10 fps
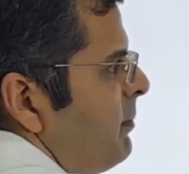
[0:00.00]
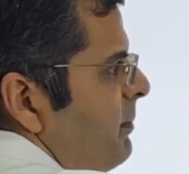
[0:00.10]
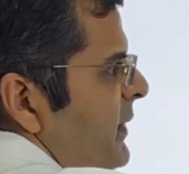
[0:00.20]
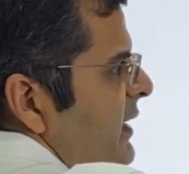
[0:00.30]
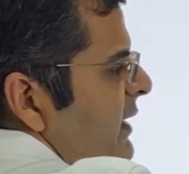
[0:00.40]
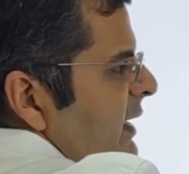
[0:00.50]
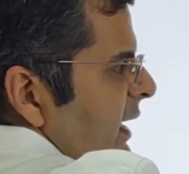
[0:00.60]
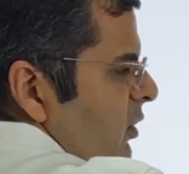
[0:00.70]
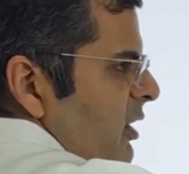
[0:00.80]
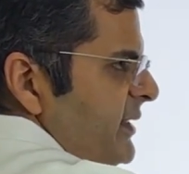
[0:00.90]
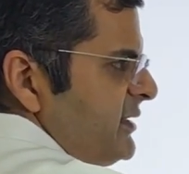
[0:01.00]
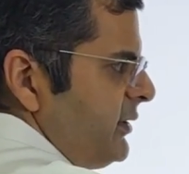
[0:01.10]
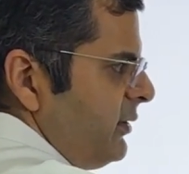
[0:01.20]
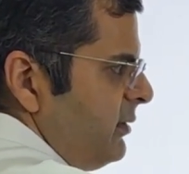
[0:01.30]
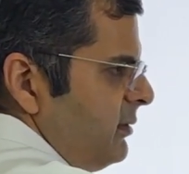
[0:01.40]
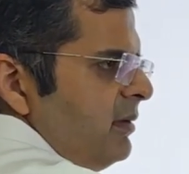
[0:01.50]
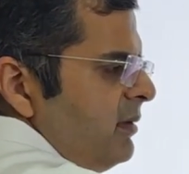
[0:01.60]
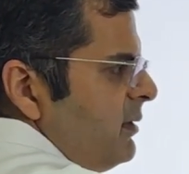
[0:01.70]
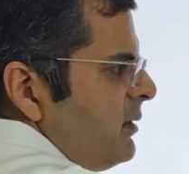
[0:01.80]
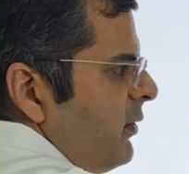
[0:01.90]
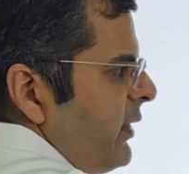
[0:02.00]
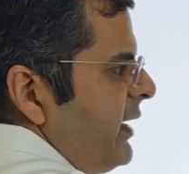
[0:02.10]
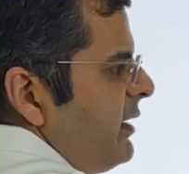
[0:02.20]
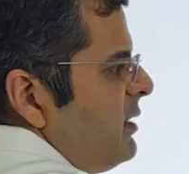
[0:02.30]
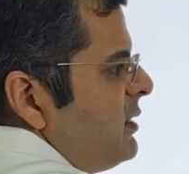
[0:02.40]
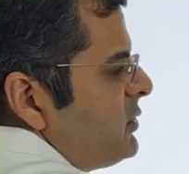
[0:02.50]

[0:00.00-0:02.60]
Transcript: P cannot be 0. Okay.